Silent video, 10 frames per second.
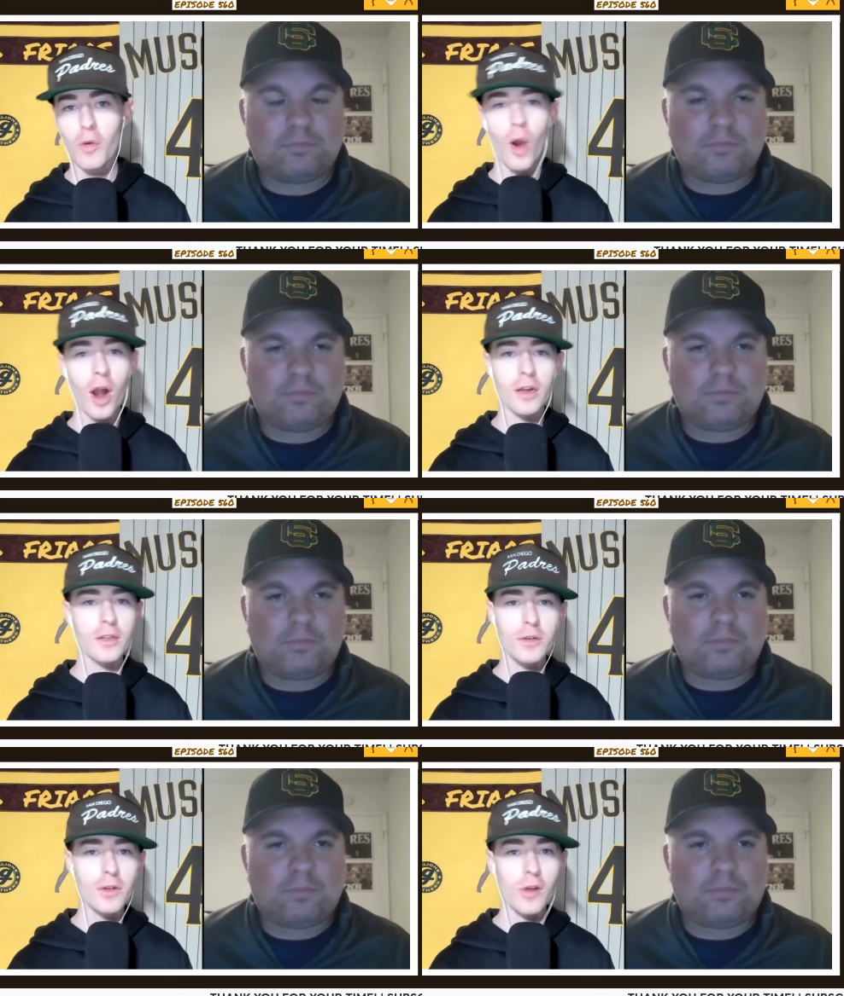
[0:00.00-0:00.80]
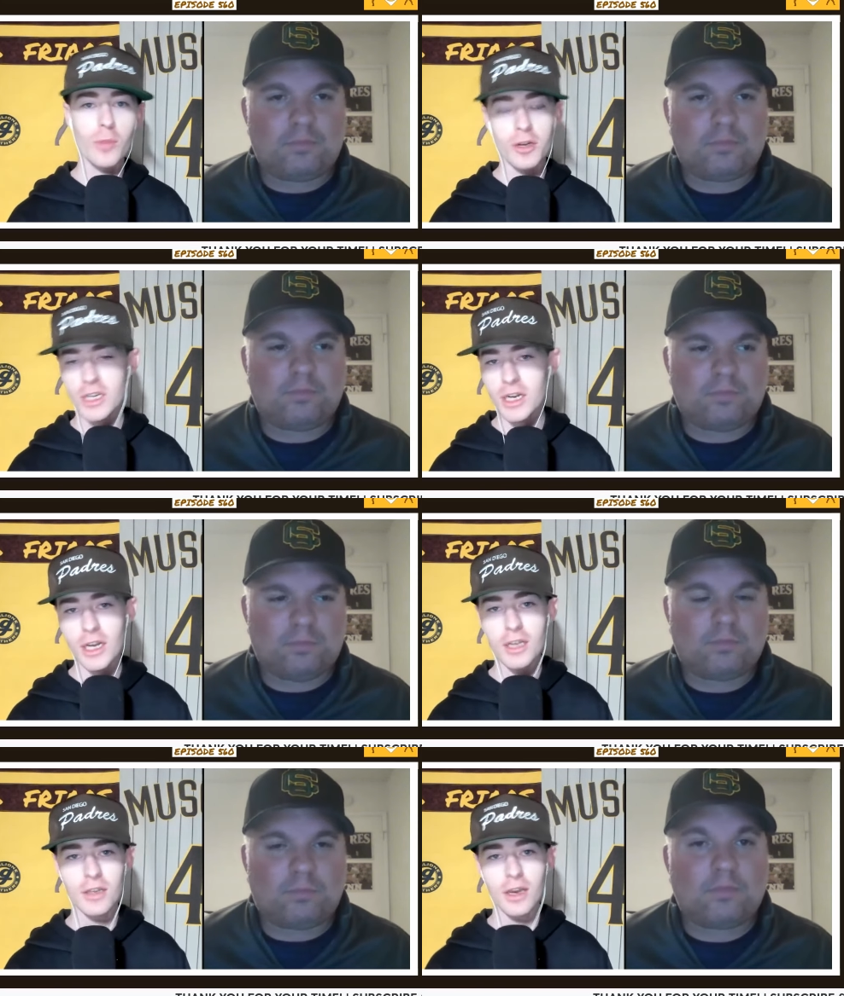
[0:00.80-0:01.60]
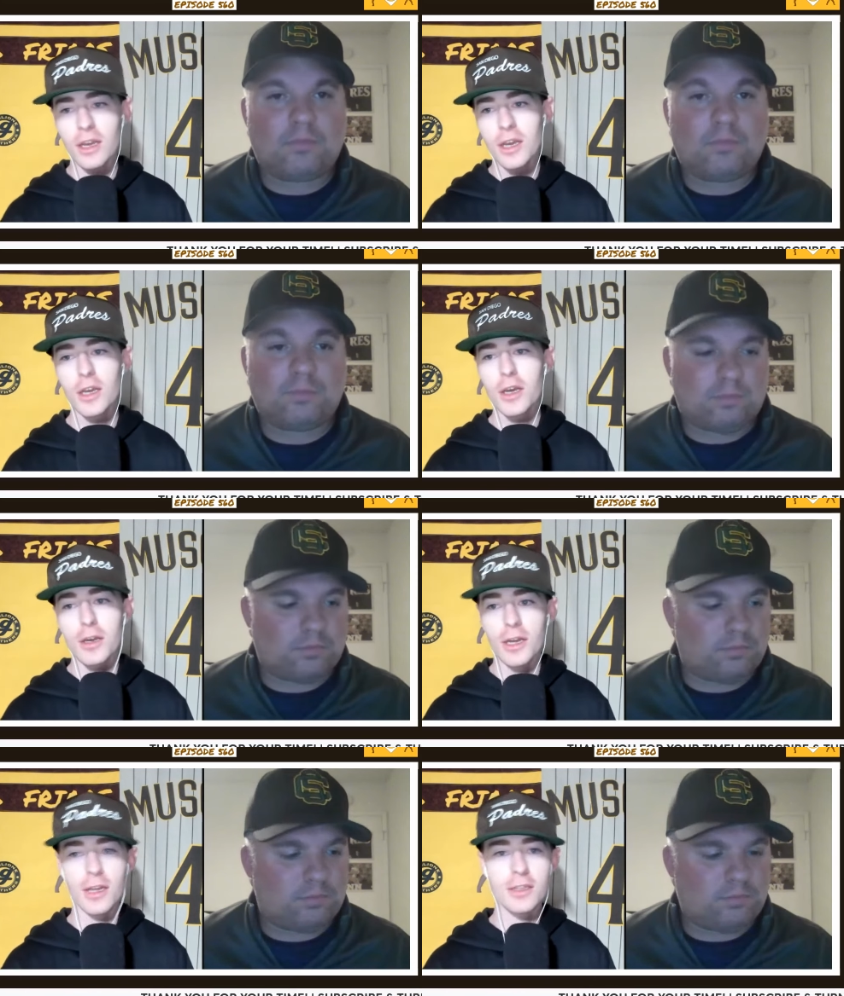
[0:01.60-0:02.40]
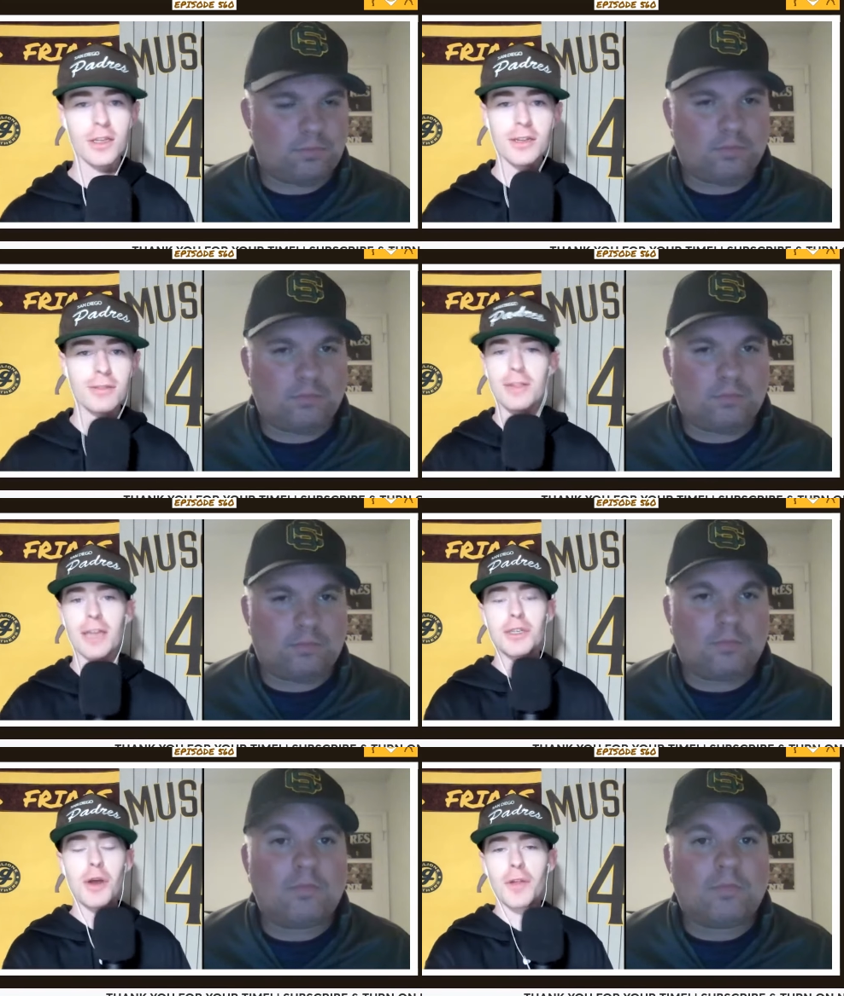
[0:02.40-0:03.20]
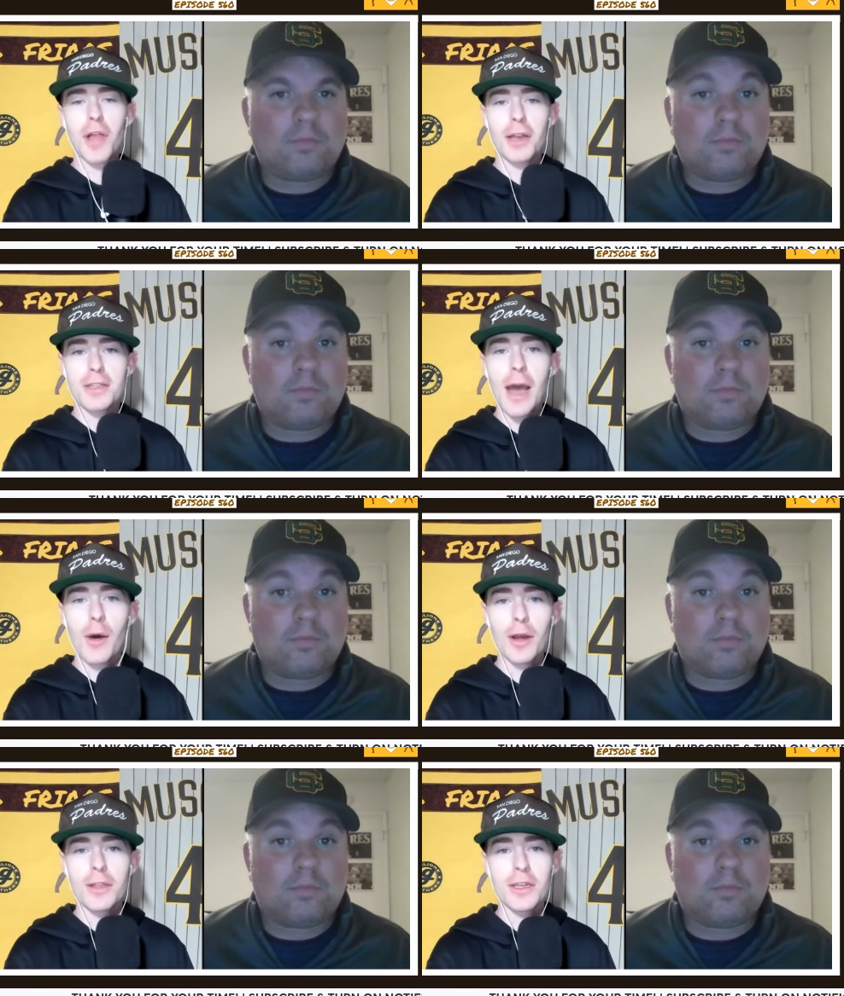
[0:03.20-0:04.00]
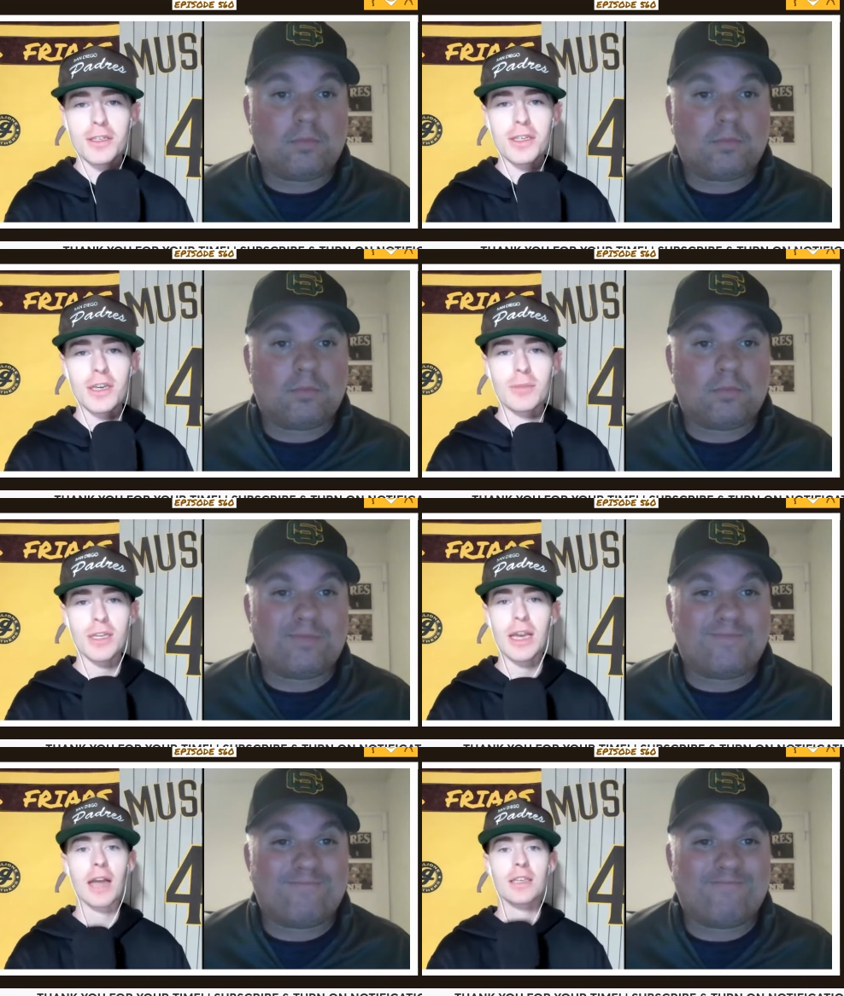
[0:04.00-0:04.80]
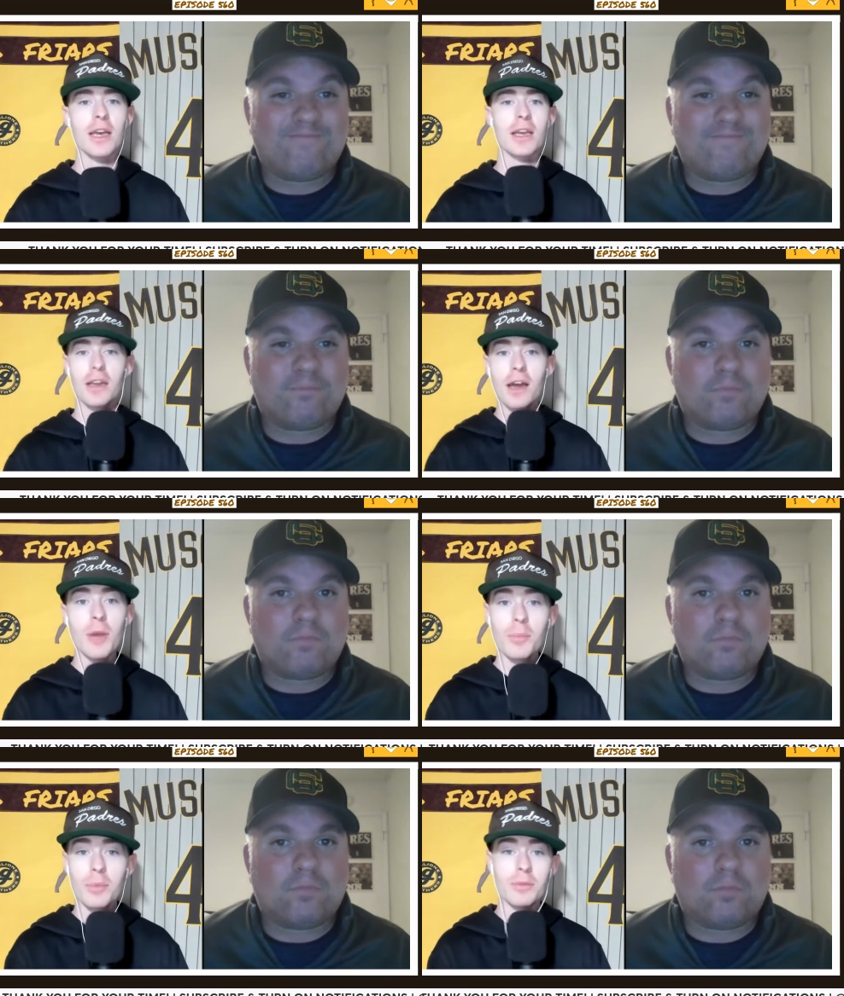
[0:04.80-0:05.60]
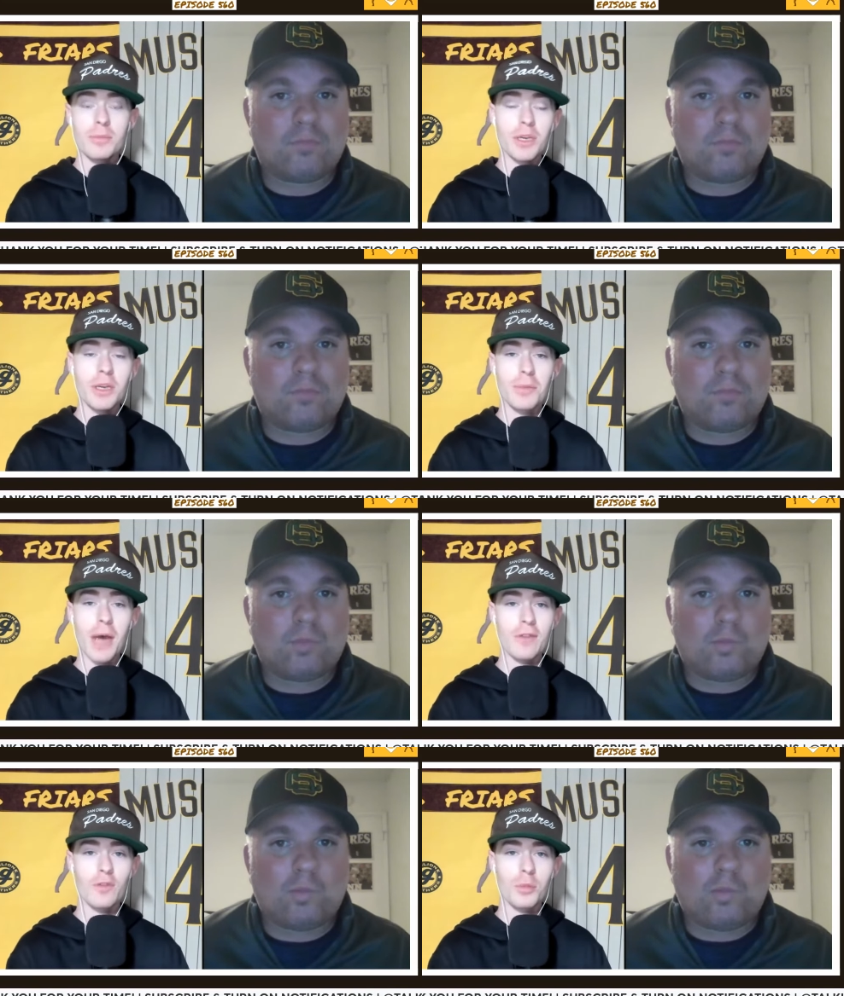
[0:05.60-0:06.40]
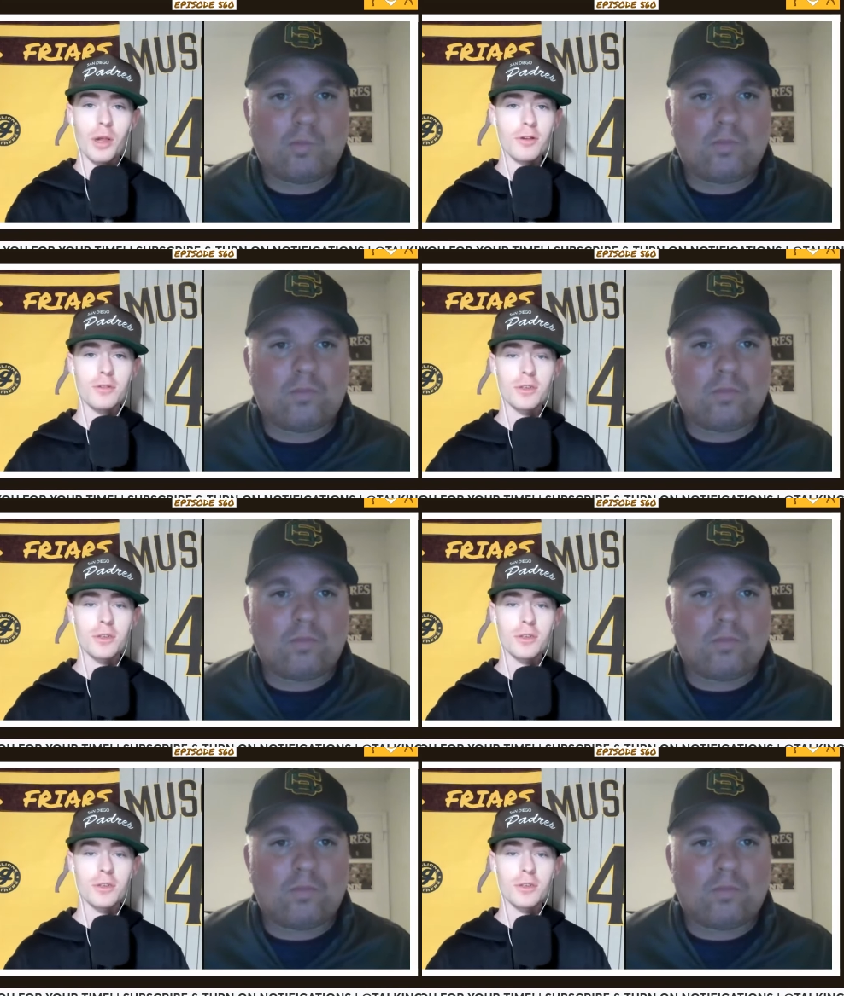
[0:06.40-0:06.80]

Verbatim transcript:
Speaker 1: Wacha, Lugo, Martinez, like it, they still have a lot of talent on this team and guys that could come up and be impactful players.